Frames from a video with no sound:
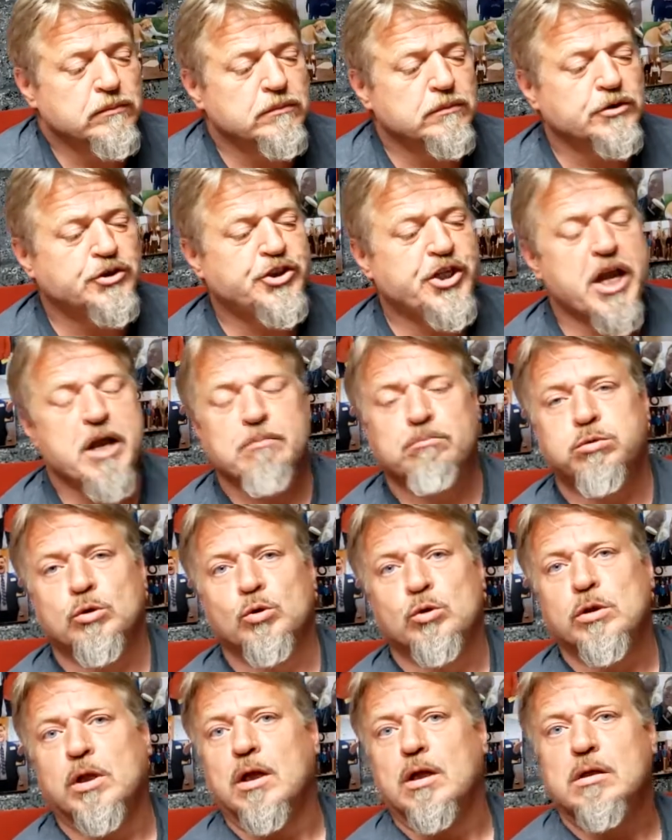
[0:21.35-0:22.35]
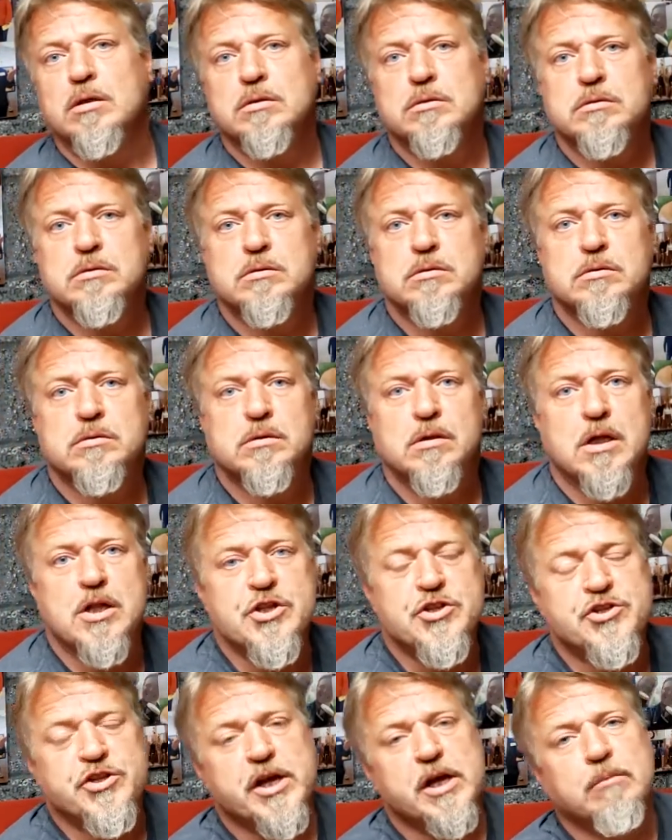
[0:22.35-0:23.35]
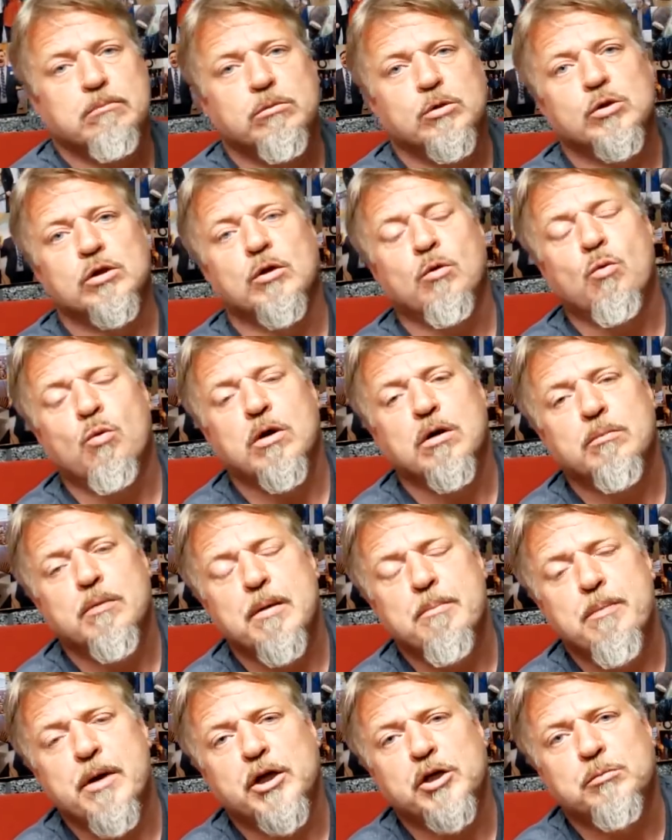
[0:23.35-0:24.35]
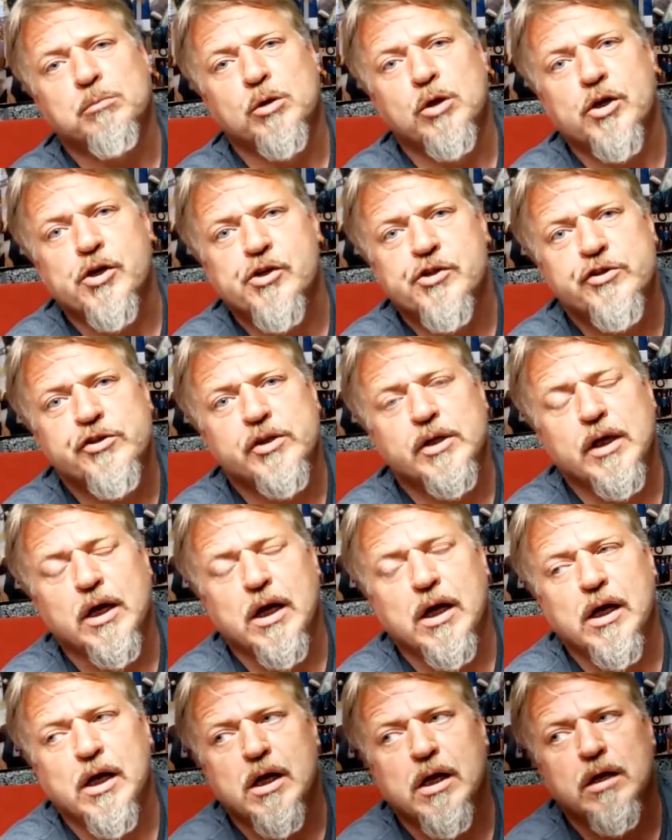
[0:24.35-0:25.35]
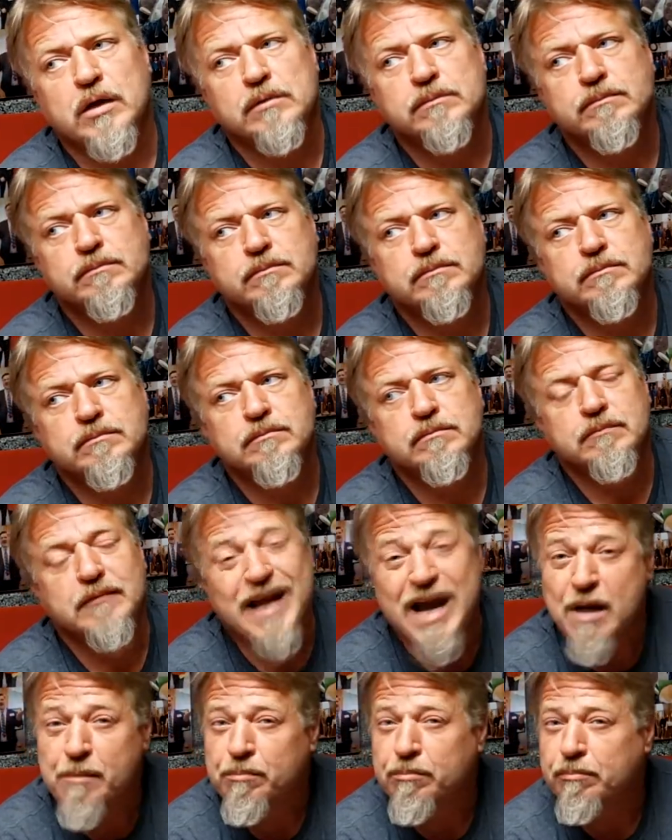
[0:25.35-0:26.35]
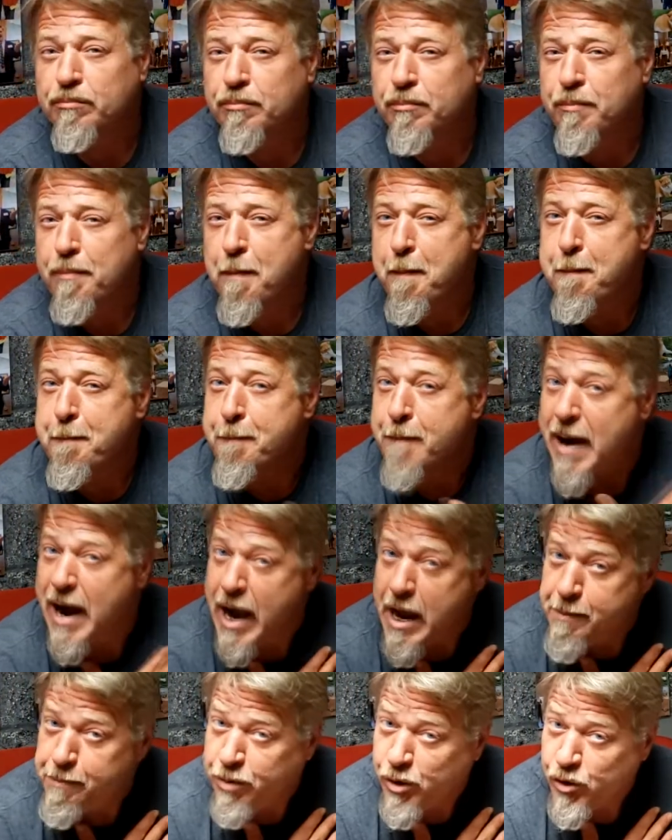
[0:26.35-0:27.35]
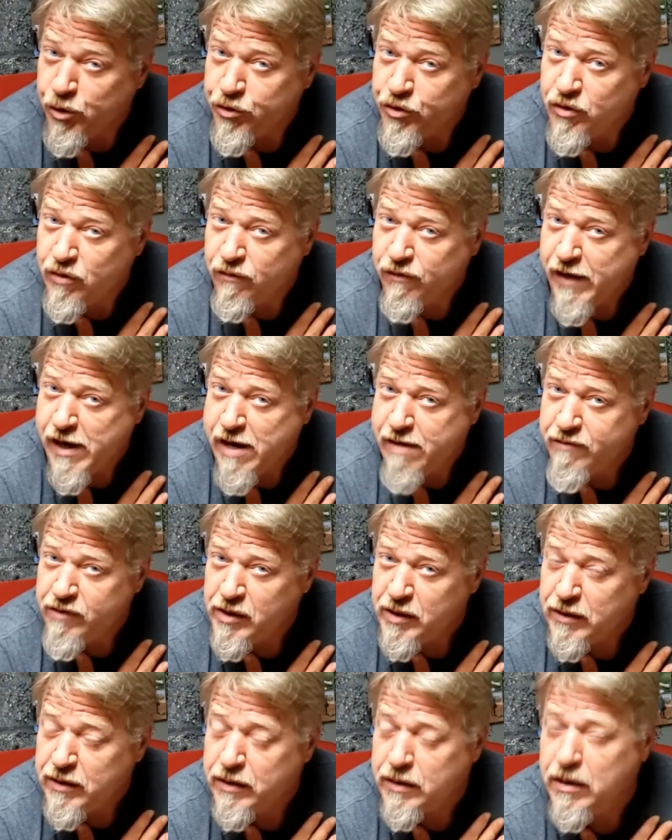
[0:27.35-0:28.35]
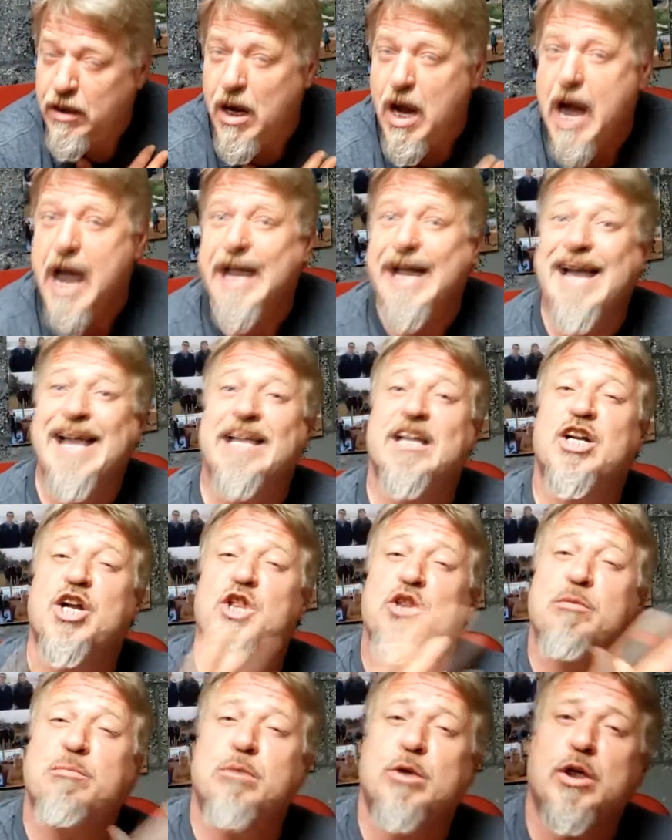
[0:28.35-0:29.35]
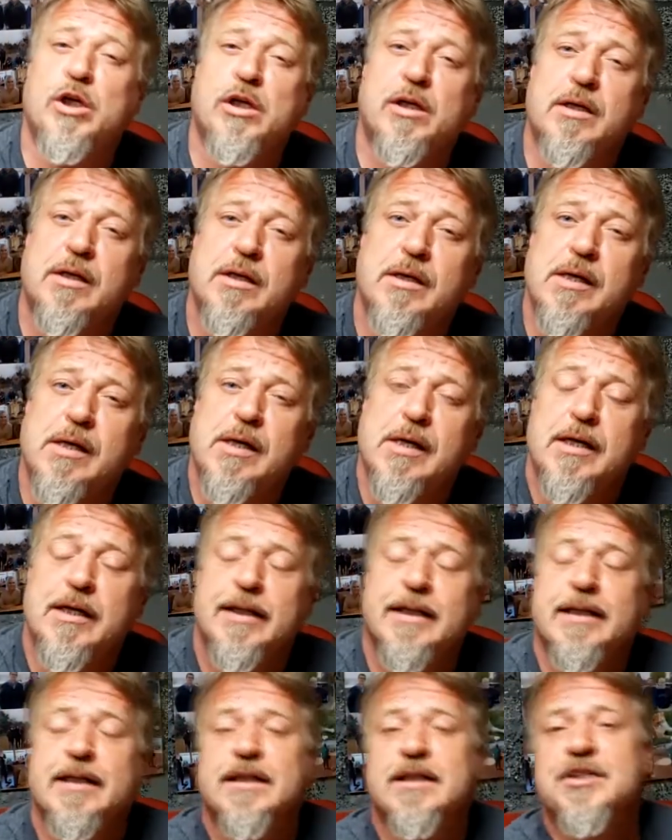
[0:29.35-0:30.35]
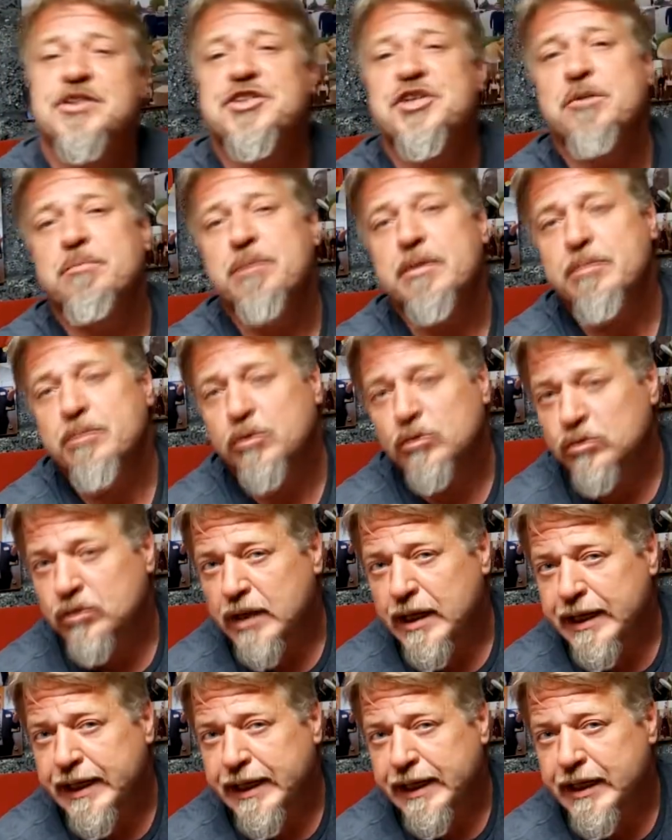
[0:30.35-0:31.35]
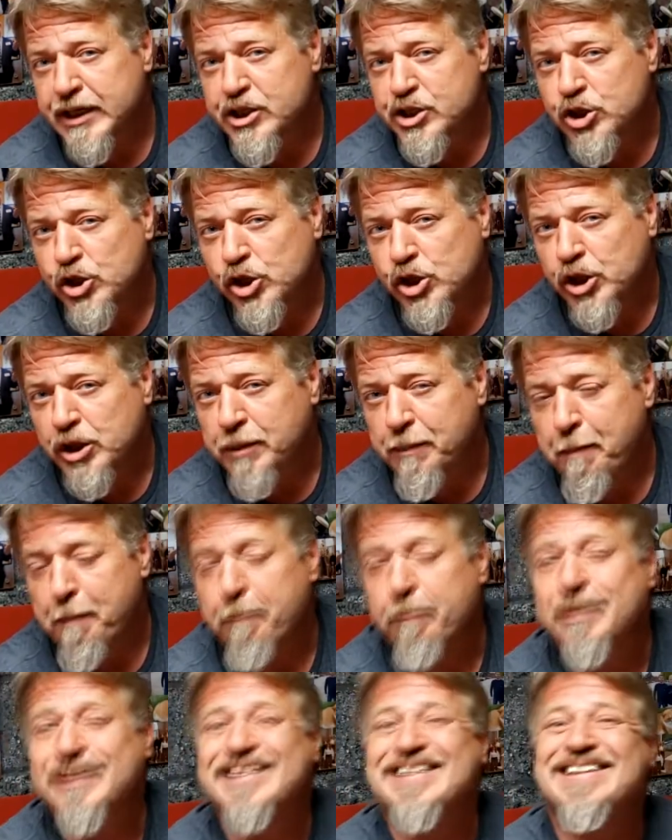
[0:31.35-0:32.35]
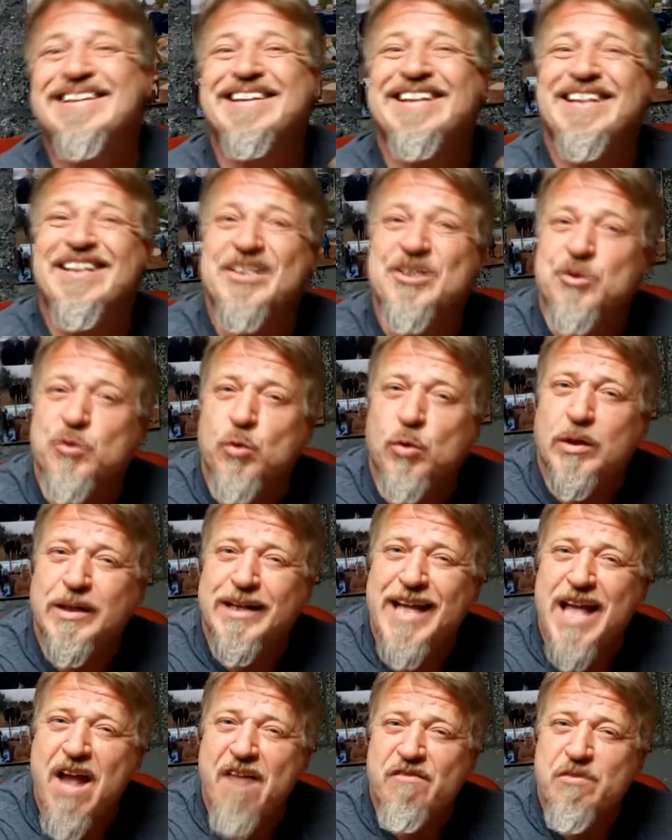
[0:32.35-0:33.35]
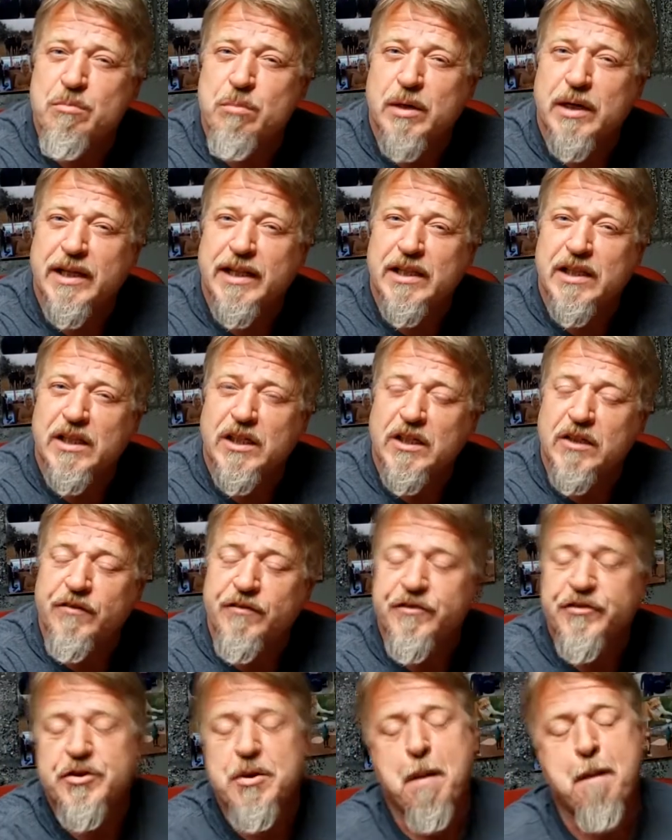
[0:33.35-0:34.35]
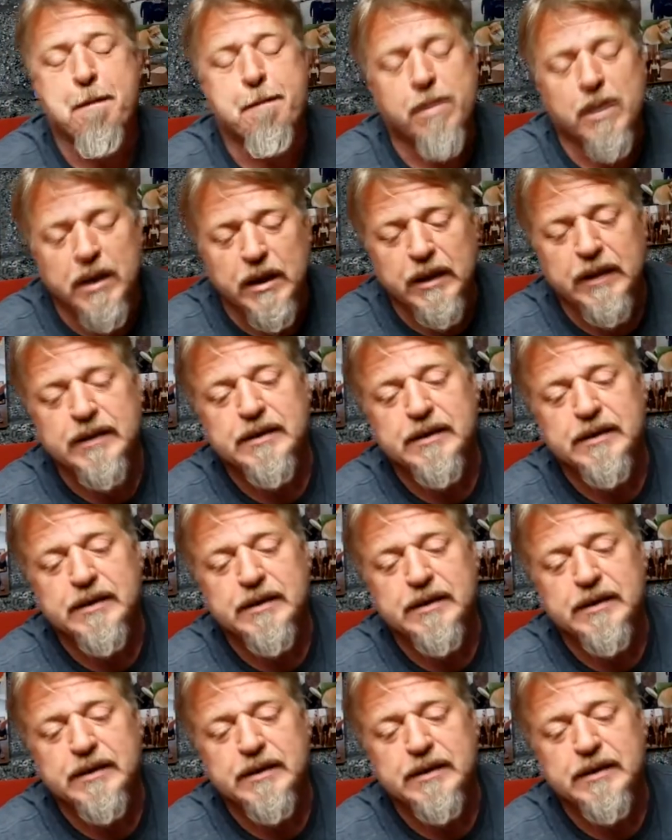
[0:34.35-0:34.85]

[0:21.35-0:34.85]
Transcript: Zamm, one of my better books. Not my personal favorite. I got another book. Some people don't like it as good, but this one everybody loves. But